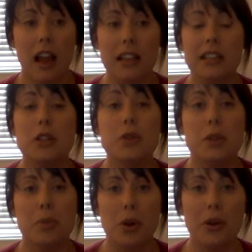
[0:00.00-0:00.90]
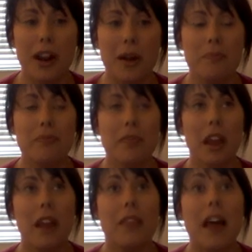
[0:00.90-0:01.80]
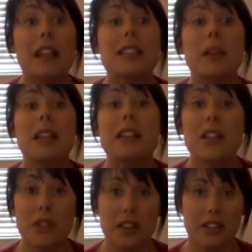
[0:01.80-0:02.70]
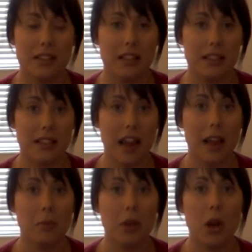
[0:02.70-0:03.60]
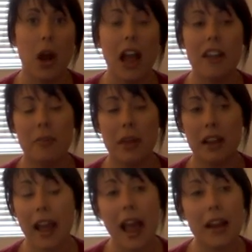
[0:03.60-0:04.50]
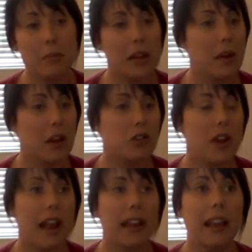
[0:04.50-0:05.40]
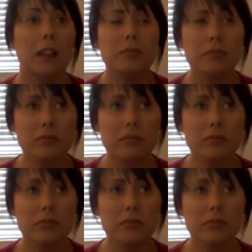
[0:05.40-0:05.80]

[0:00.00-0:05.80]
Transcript: didn't use the program, and that's been the difference this time. I have been adamant about tracking.